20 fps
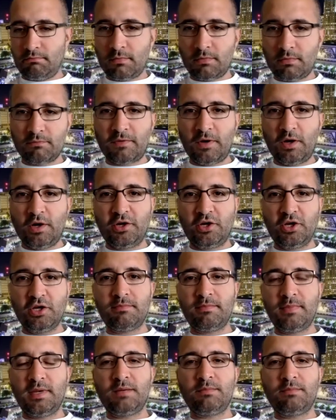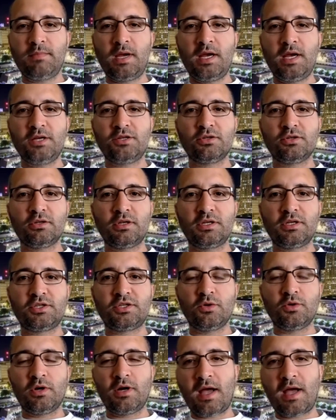very good mid-major that
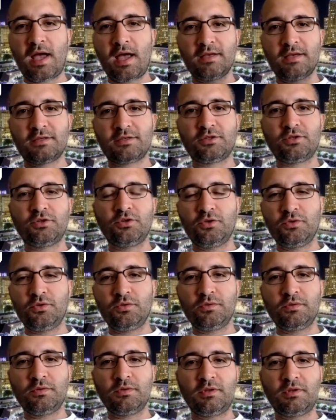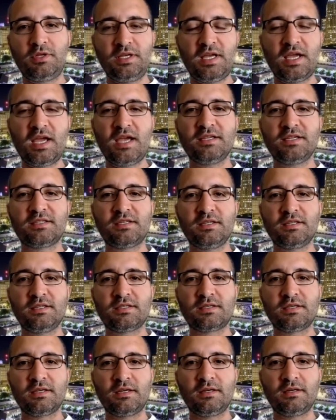you were at to the
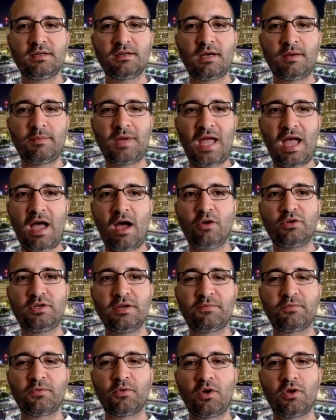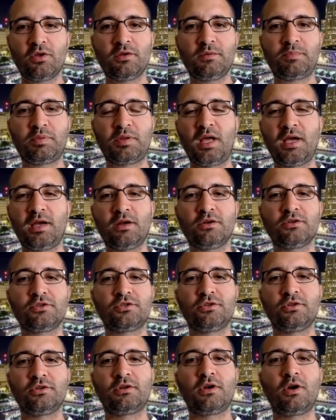ACC? I mean, how different are the players
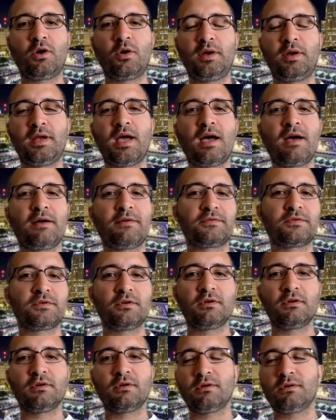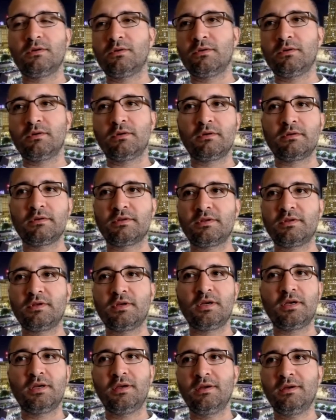you're going after, or
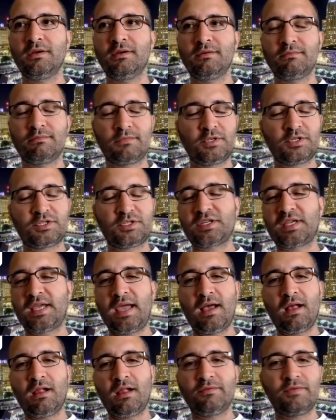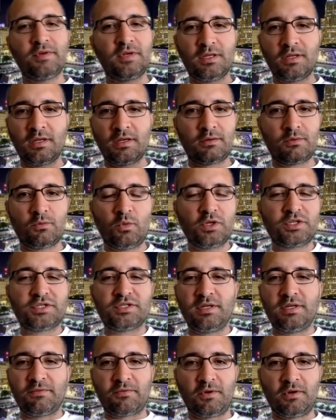the scale of it? Like, what's
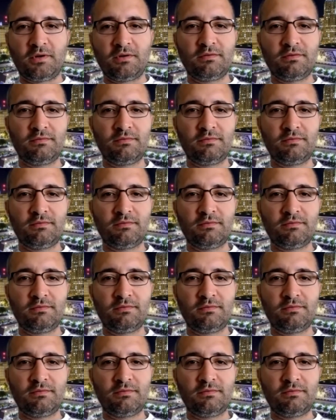different?